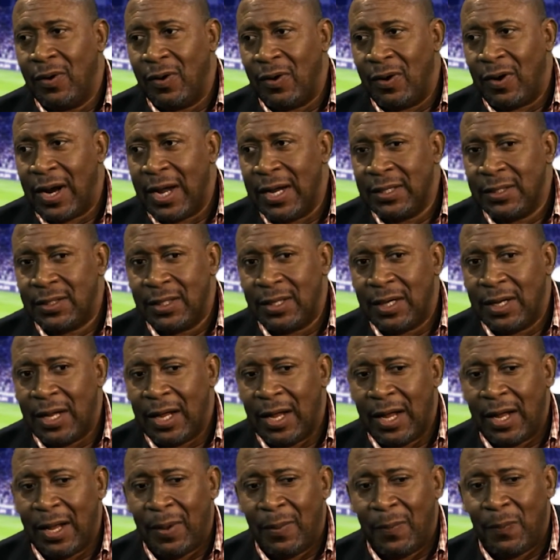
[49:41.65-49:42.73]
Right?
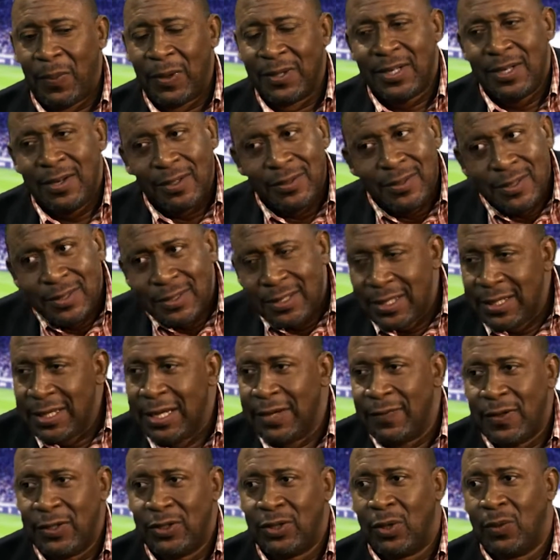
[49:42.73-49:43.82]
But they're not hurting
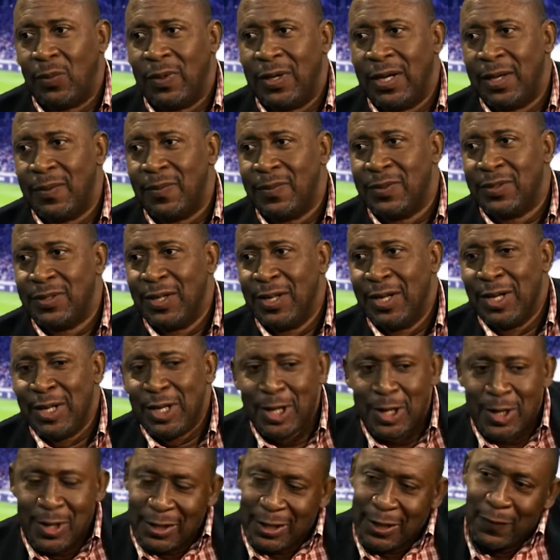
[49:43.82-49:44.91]
David John Williams.
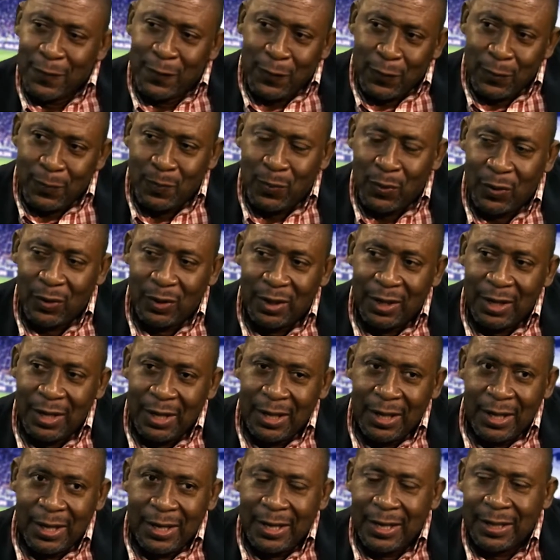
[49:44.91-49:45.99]
You're hurting football.
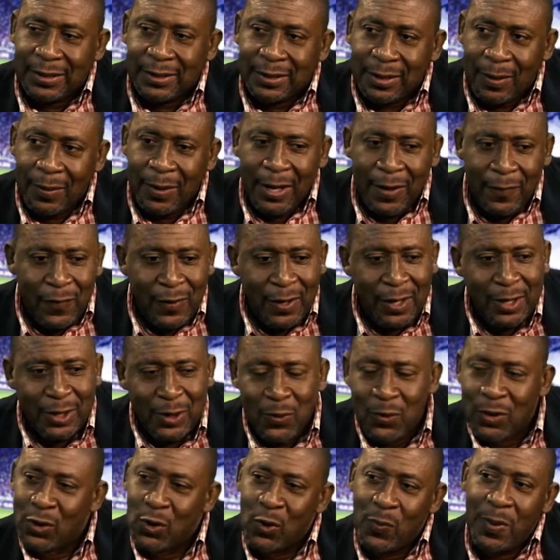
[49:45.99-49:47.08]
If
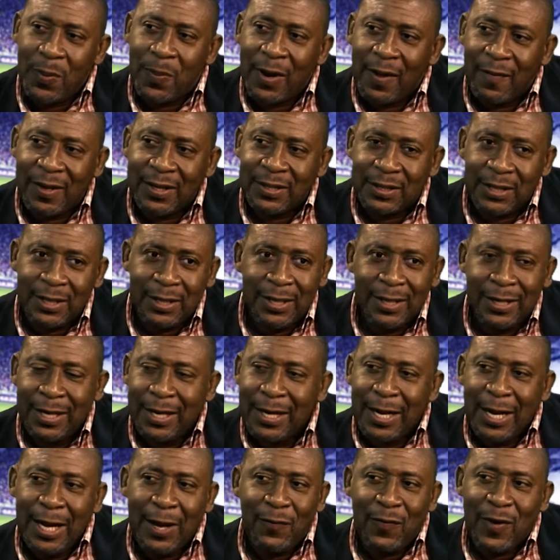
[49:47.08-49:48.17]
the old people ever said,
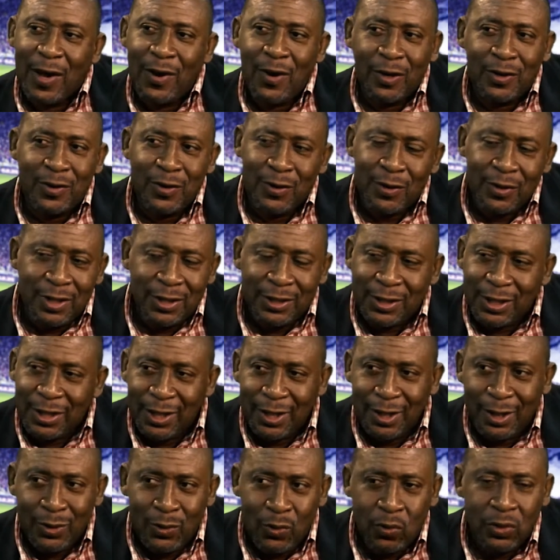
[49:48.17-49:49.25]
if you have nothing good to say,
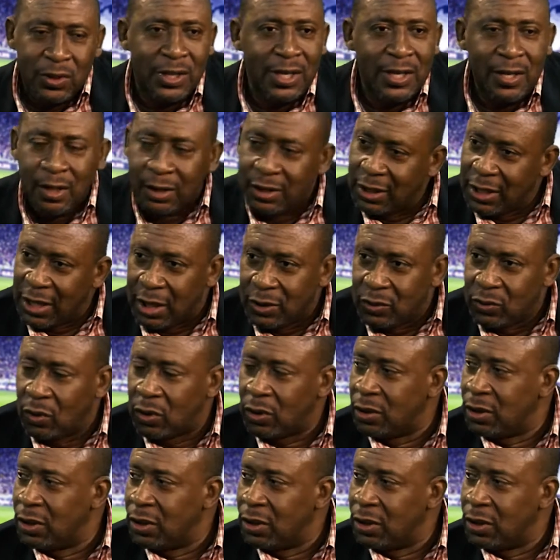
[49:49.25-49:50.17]
don't say nothing at all.